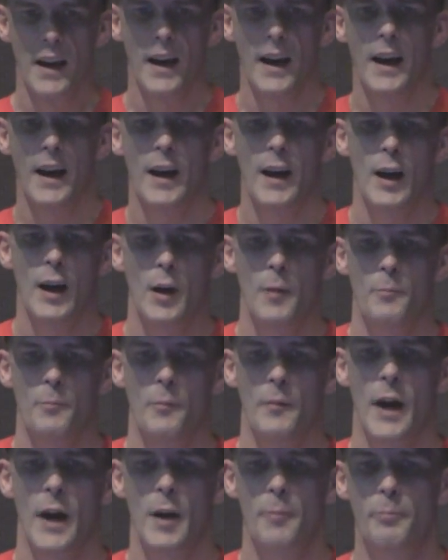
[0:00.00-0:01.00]

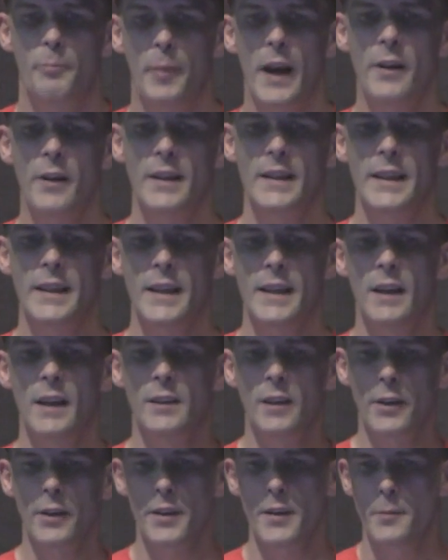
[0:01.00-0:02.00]
Um, apparently, a
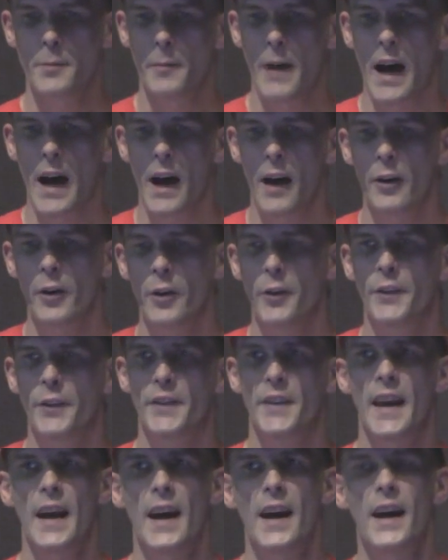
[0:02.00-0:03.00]
lot of them are
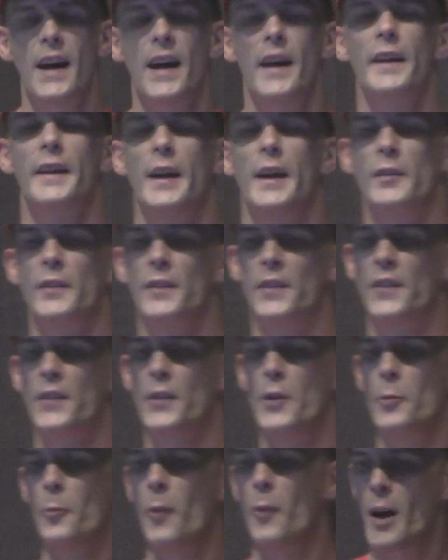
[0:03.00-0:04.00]
OCR'd, and
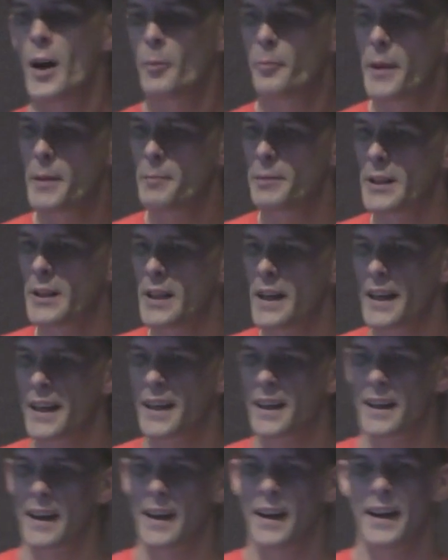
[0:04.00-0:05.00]
so while people
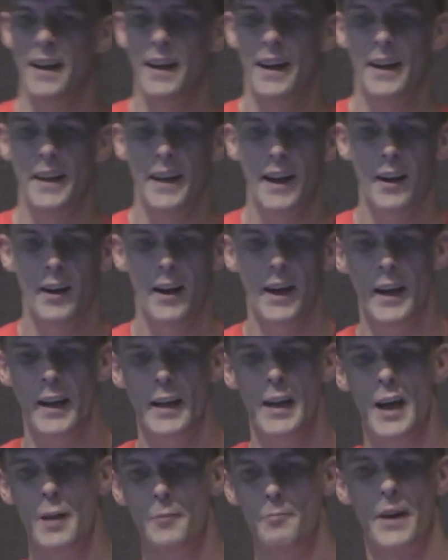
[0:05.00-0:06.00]
like uh,
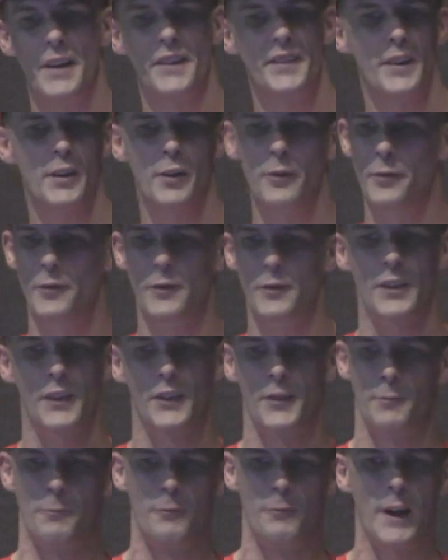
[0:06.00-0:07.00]
Henare and myself
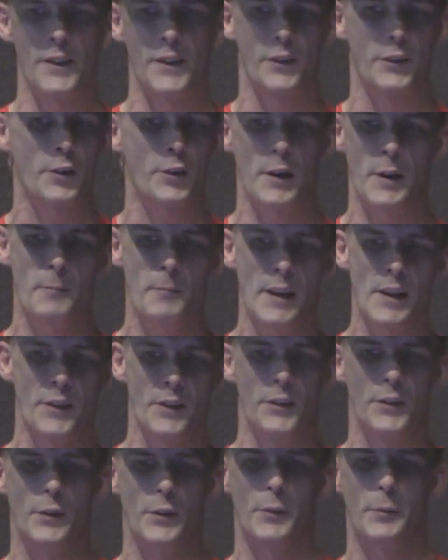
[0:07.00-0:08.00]
just run screaming as
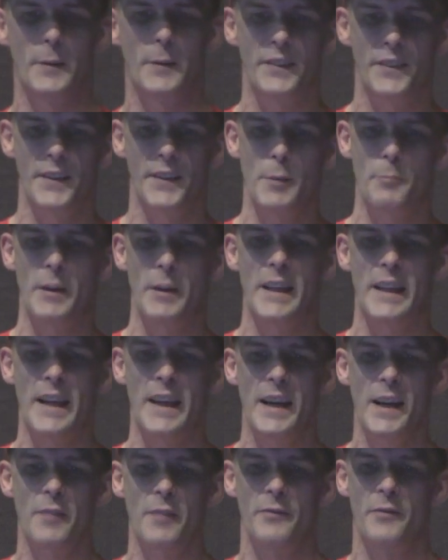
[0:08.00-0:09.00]
soon as we see a
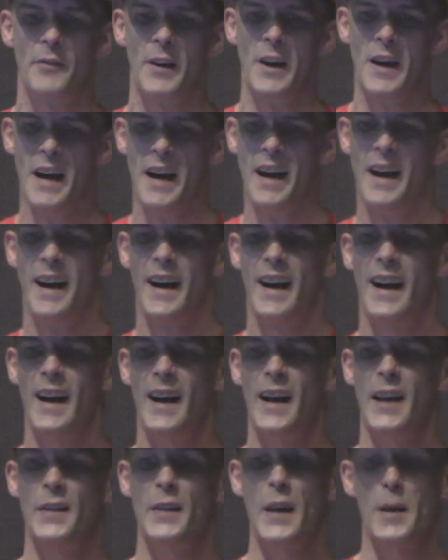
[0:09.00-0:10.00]
PDF,
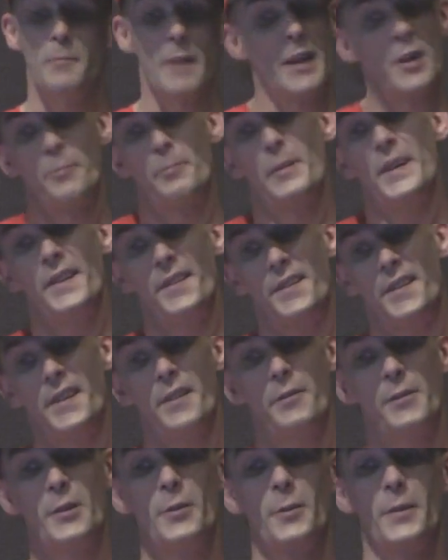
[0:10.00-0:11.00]
uh, they may not be as
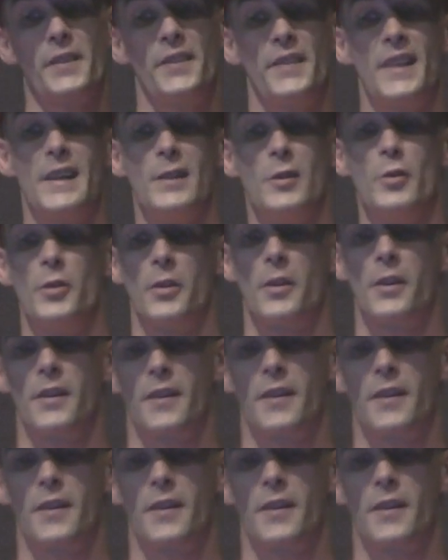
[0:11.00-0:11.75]
difficult as they look.